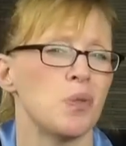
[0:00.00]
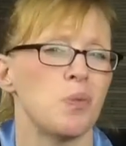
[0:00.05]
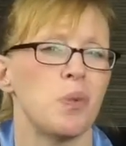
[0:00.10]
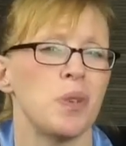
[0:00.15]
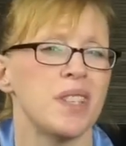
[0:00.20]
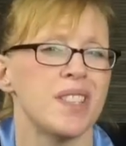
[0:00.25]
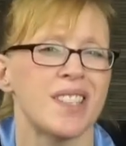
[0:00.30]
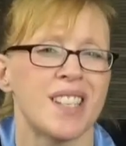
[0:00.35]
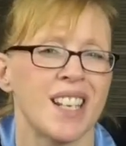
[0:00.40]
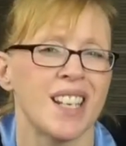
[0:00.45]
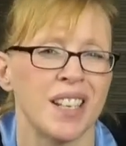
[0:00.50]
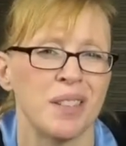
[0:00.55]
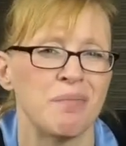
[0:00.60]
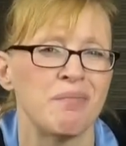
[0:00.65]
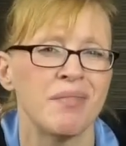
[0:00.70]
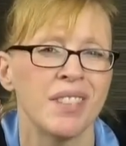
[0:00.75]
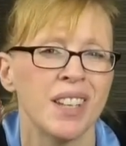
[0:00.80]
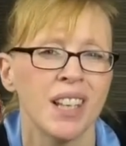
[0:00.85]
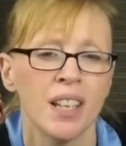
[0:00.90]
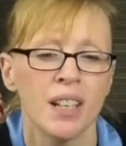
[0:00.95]
wisdom
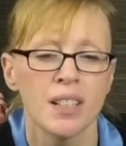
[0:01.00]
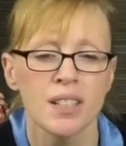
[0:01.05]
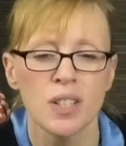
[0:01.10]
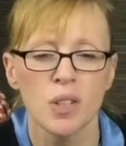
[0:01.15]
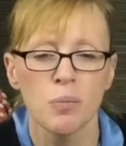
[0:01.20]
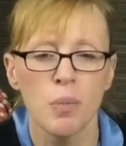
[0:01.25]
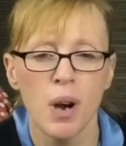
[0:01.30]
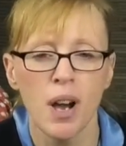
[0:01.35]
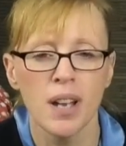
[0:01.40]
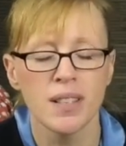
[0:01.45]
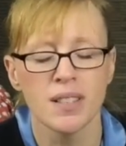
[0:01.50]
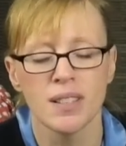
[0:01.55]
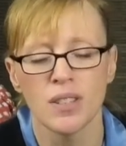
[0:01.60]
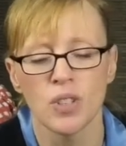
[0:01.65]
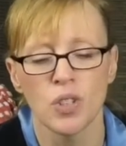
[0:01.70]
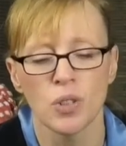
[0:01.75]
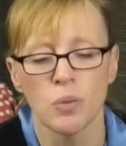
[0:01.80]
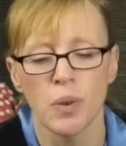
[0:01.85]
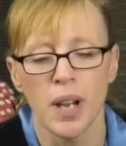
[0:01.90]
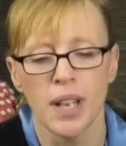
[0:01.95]
to my
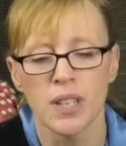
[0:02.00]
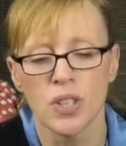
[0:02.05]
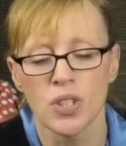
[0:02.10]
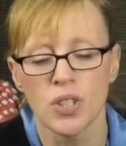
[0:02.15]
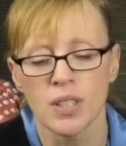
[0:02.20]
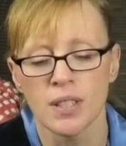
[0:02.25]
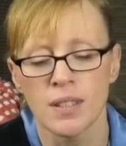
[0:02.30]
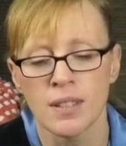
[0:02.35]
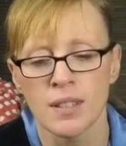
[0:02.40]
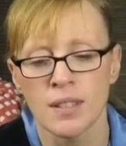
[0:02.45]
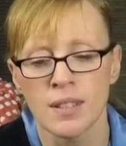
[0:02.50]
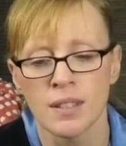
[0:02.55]
situations.